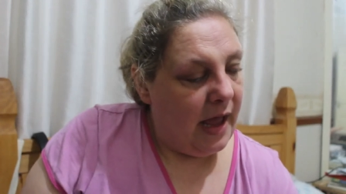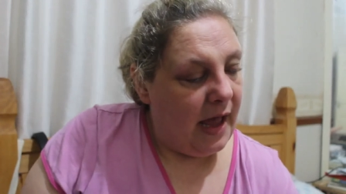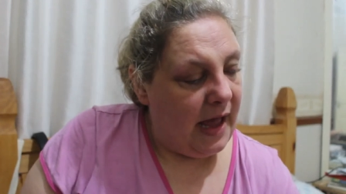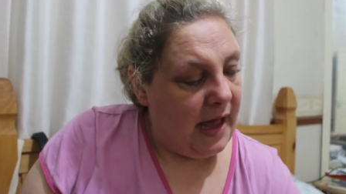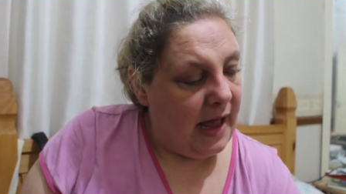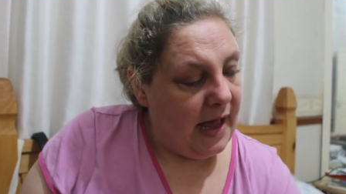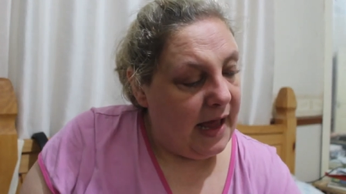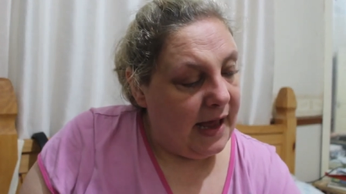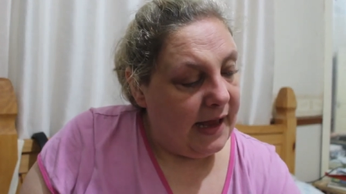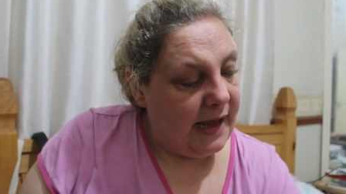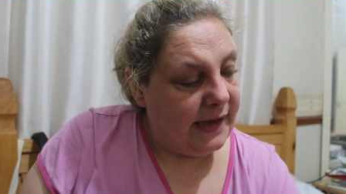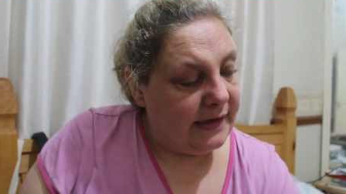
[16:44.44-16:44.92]

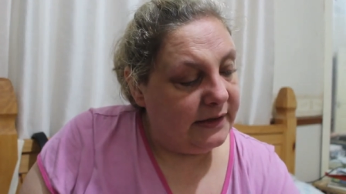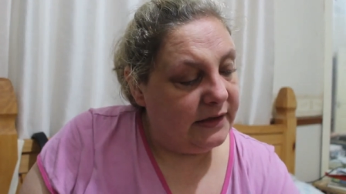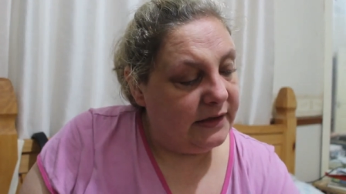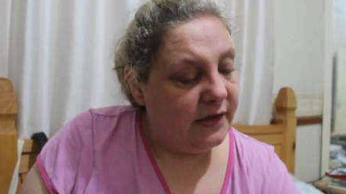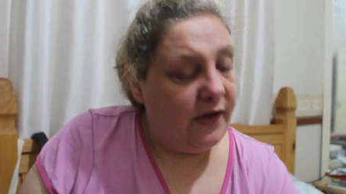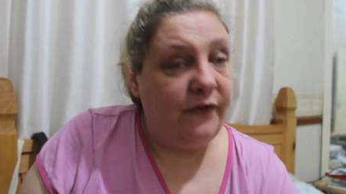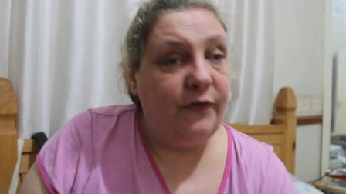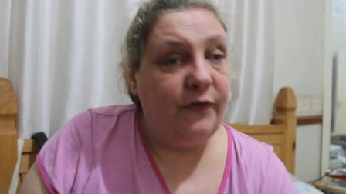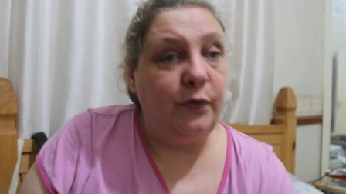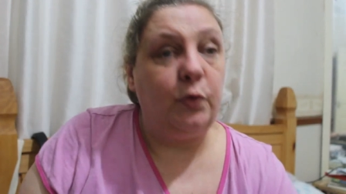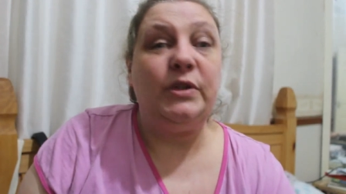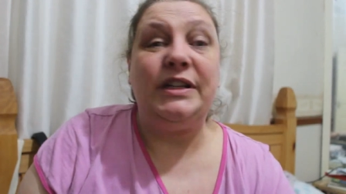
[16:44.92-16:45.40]
And
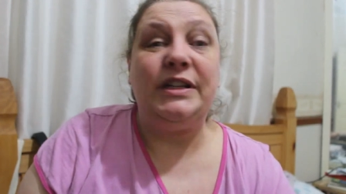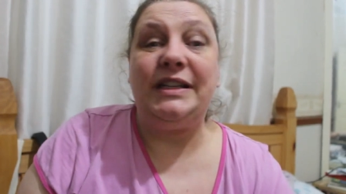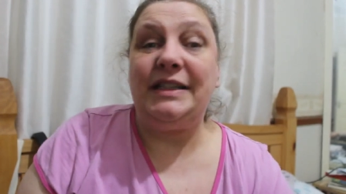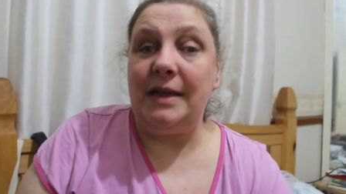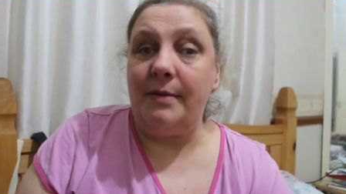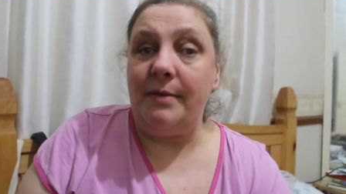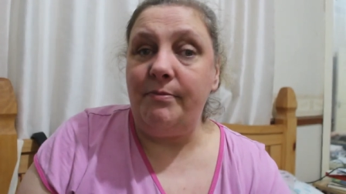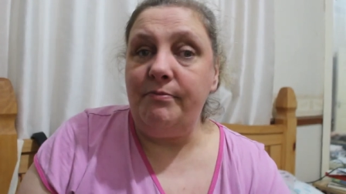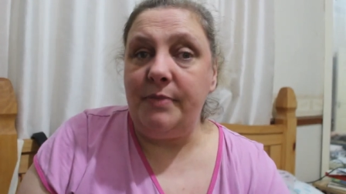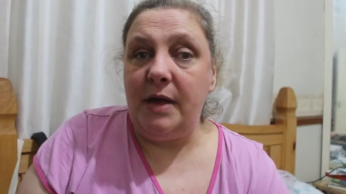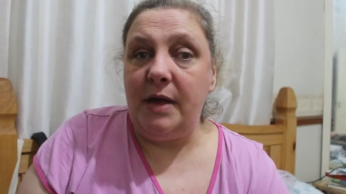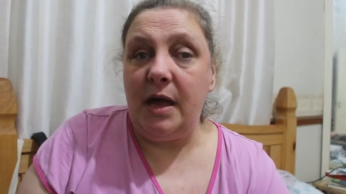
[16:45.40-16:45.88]
for
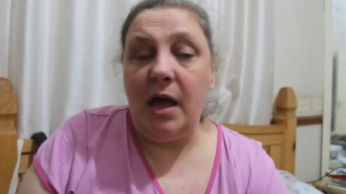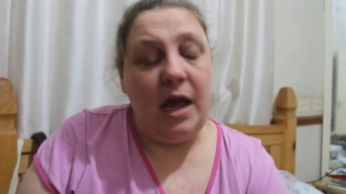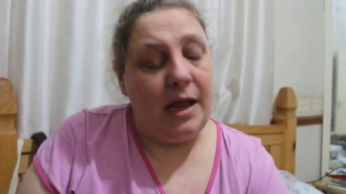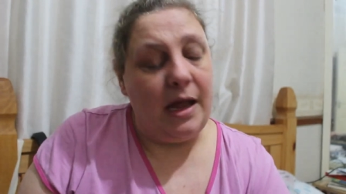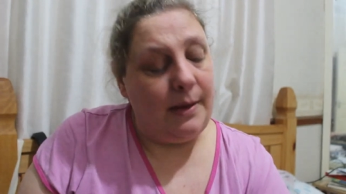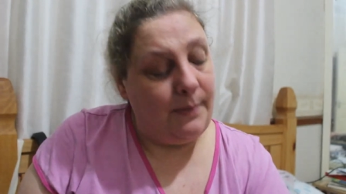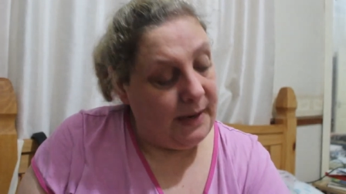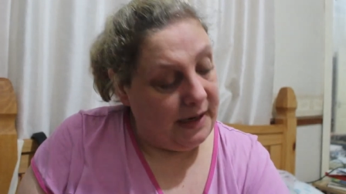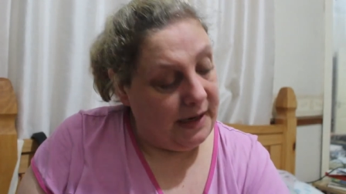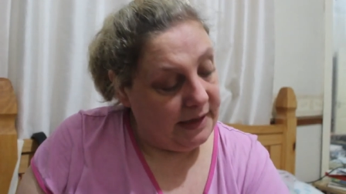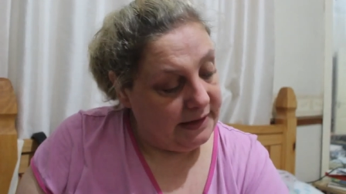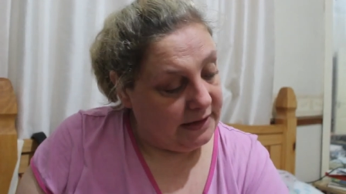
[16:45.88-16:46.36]
December, I
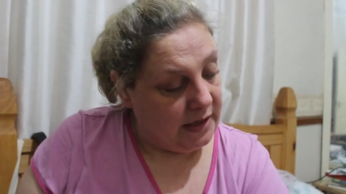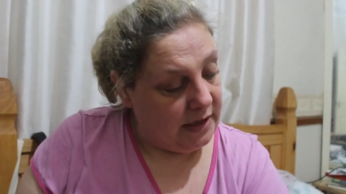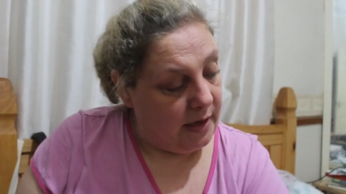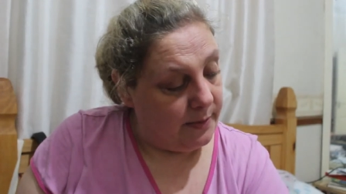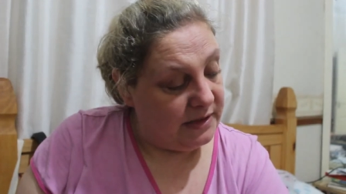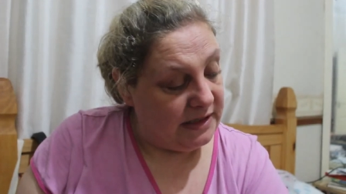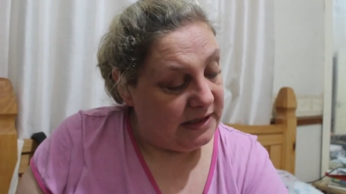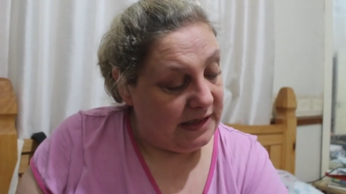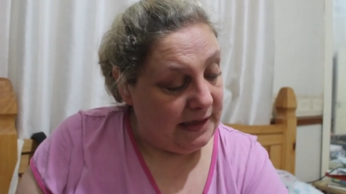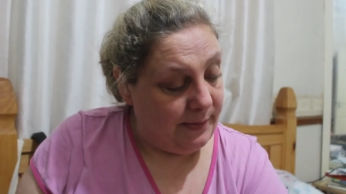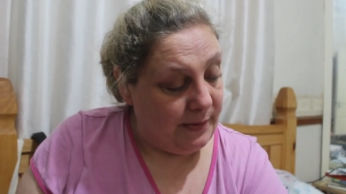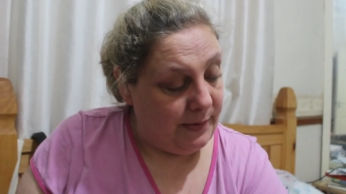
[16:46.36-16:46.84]
picked up
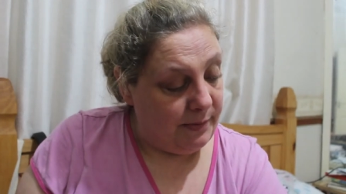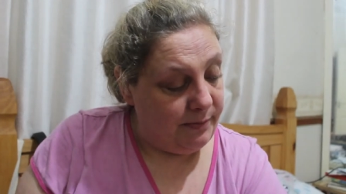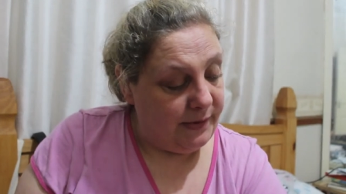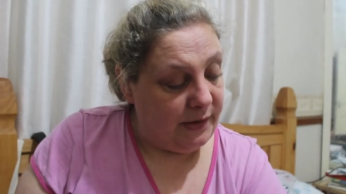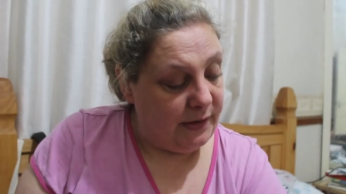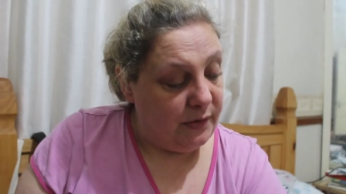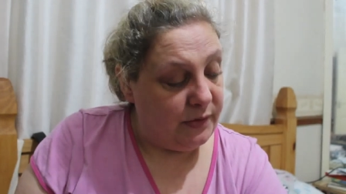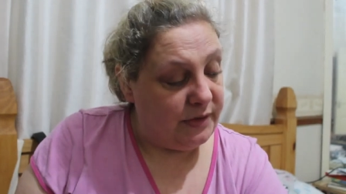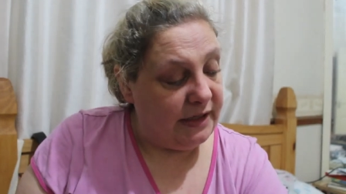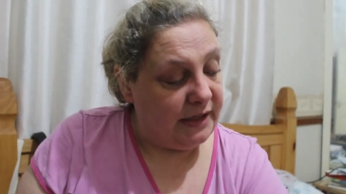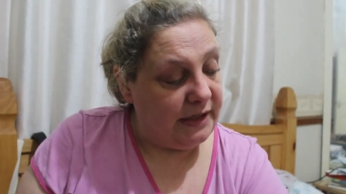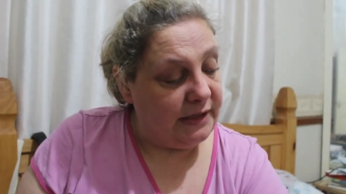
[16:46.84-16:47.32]
Sleeping
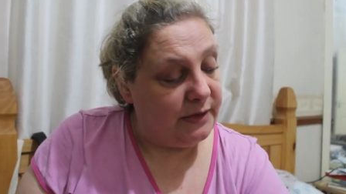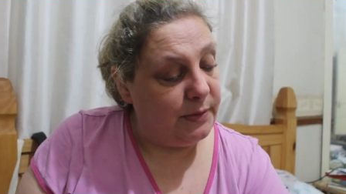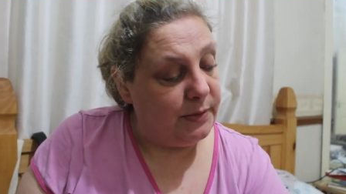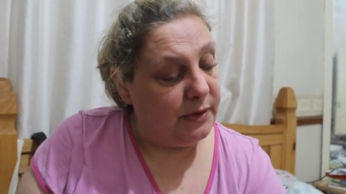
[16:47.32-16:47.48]
Beauties,